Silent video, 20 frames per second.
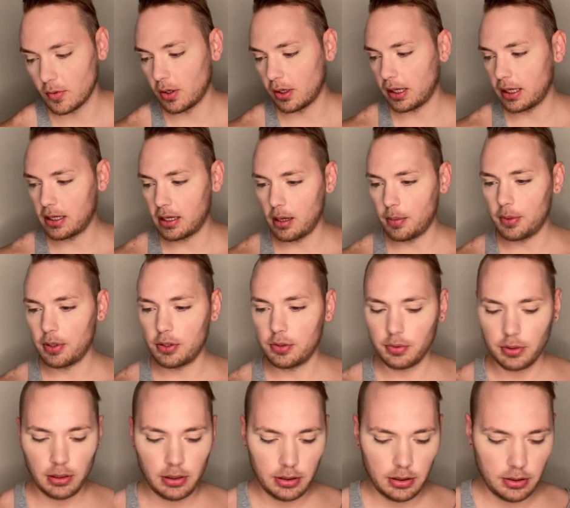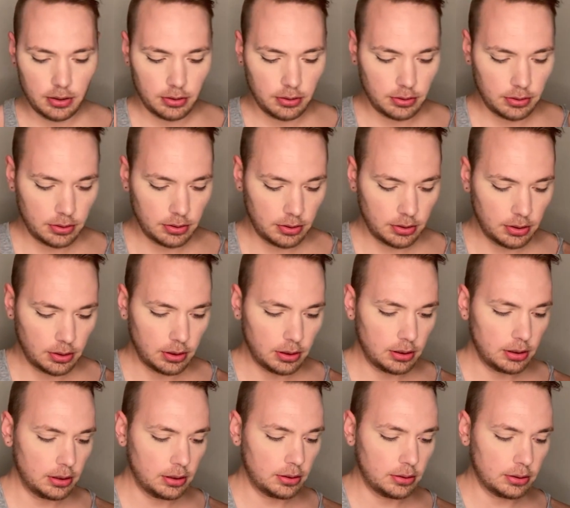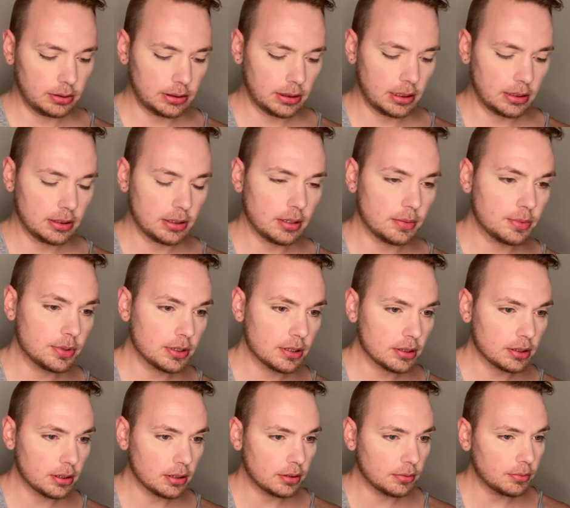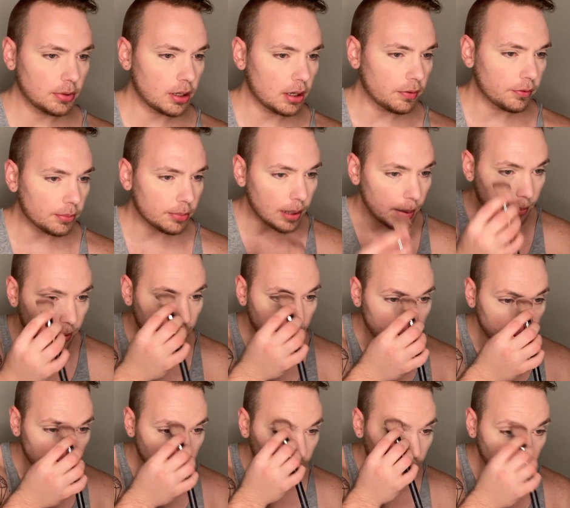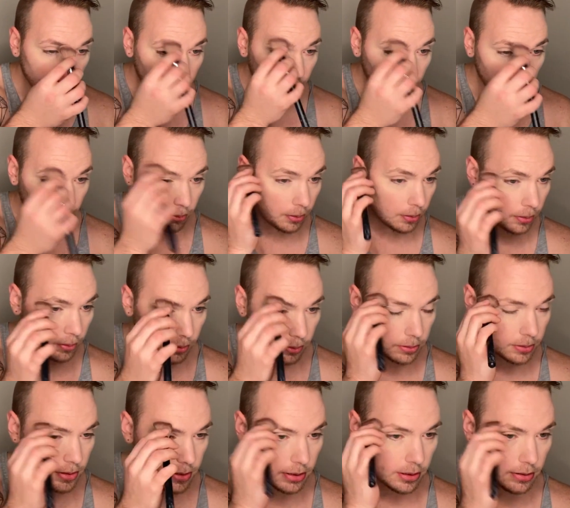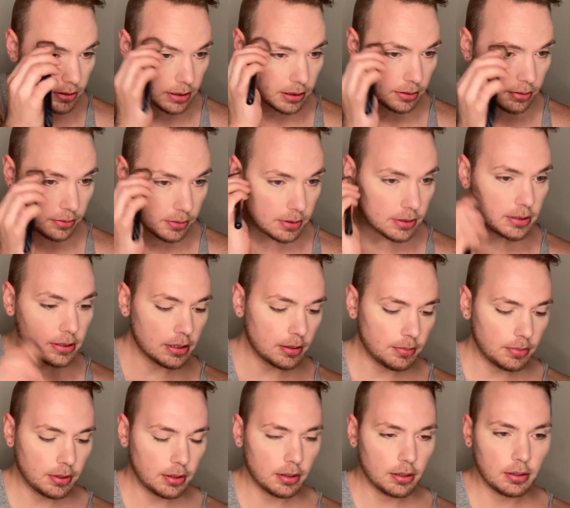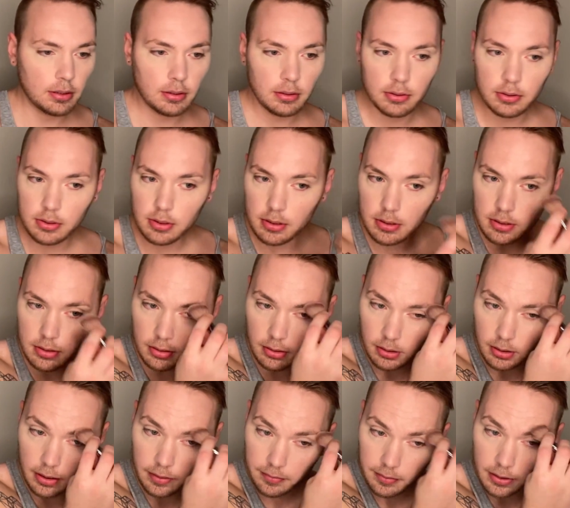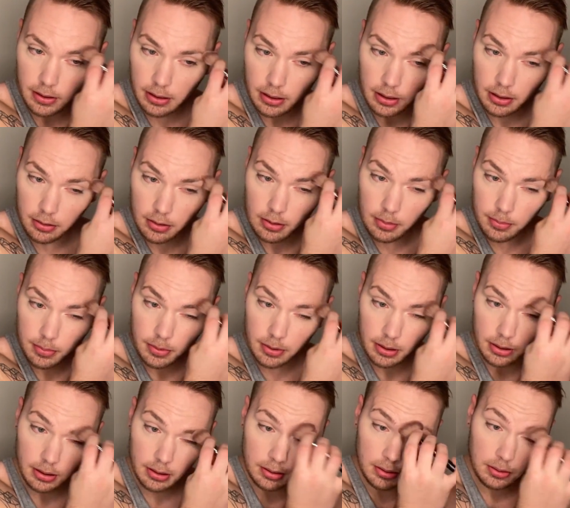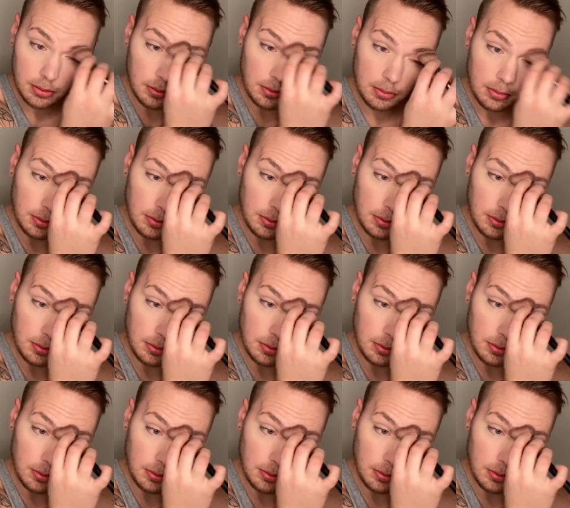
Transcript: Okay, now I'm gonna do a little touch. I'm just gonna run over my brows, just because they're doing the same thing, just to liven that hair up again.